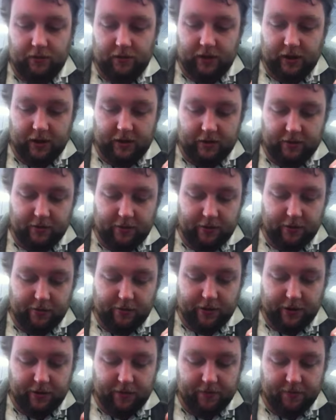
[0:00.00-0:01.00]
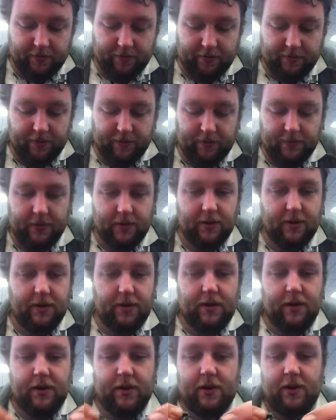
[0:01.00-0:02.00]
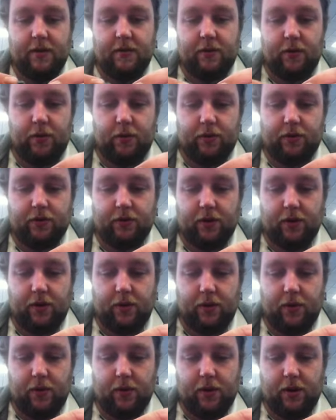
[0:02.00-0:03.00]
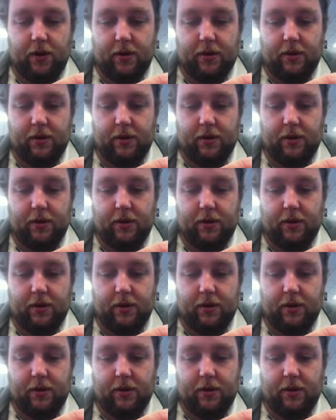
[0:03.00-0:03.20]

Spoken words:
and you had to glue them in. Also